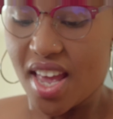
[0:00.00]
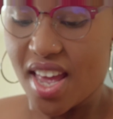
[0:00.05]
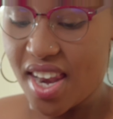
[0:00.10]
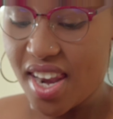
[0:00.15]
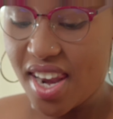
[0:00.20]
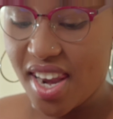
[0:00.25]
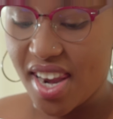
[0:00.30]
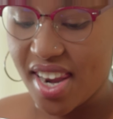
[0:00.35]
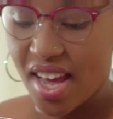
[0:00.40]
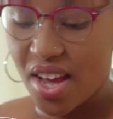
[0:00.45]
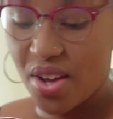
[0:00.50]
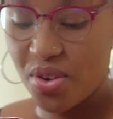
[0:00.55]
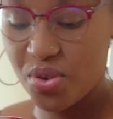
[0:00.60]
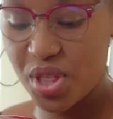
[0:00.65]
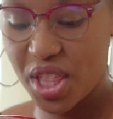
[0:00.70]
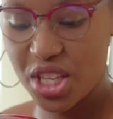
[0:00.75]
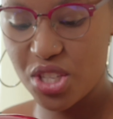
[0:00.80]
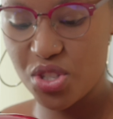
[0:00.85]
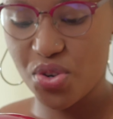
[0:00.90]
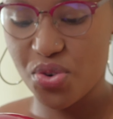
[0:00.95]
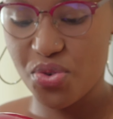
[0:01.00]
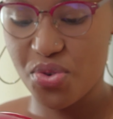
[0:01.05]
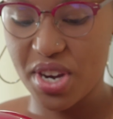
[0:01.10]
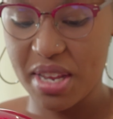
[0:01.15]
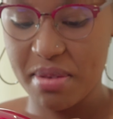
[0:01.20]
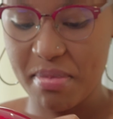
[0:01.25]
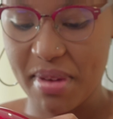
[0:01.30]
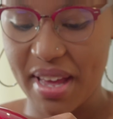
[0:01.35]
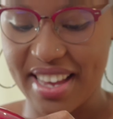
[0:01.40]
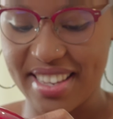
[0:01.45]
Now that your
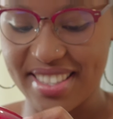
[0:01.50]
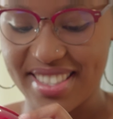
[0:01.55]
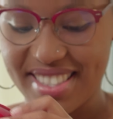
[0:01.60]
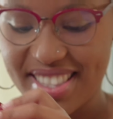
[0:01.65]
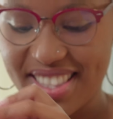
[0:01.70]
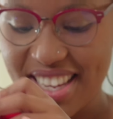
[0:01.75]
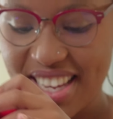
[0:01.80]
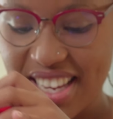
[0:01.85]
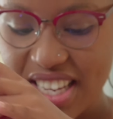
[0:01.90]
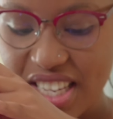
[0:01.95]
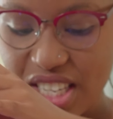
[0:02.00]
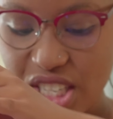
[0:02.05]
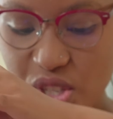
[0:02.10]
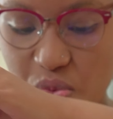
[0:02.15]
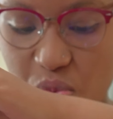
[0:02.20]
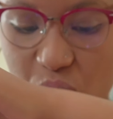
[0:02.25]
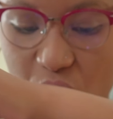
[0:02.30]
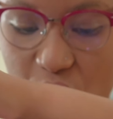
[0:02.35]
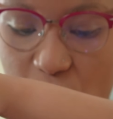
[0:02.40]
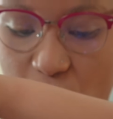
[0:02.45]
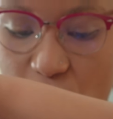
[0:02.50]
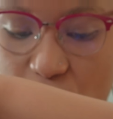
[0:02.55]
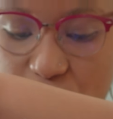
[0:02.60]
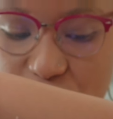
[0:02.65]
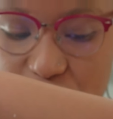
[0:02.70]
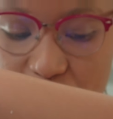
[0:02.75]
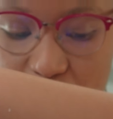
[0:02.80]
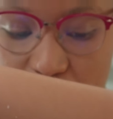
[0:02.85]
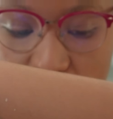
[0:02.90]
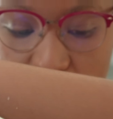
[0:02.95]
cream has thickened, we are going
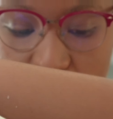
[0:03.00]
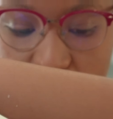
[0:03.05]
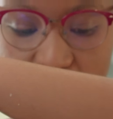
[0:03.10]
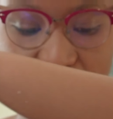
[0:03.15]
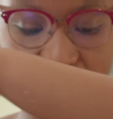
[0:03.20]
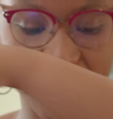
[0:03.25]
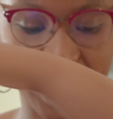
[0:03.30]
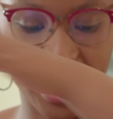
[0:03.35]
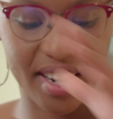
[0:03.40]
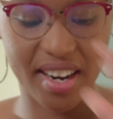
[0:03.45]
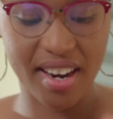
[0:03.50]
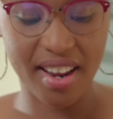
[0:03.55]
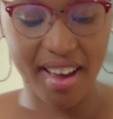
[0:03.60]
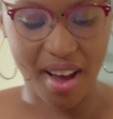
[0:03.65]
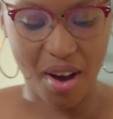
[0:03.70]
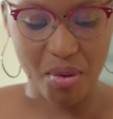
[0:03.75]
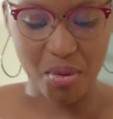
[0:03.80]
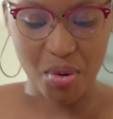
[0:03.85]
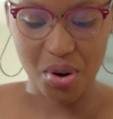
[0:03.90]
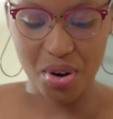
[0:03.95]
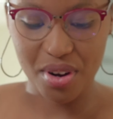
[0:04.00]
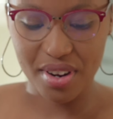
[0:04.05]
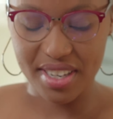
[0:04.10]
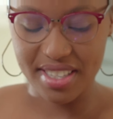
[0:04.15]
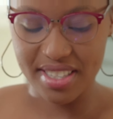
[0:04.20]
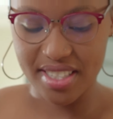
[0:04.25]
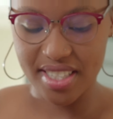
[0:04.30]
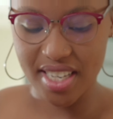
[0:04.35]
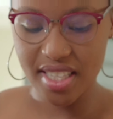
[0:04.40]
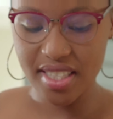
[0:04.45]
to pour in our
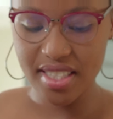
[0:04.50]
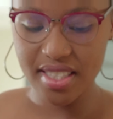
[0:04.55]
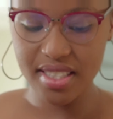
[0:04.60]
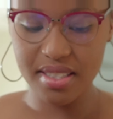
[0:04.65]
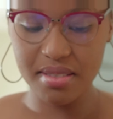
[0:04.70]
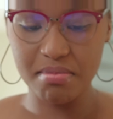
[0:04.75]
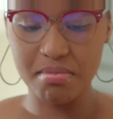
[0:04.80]
condensed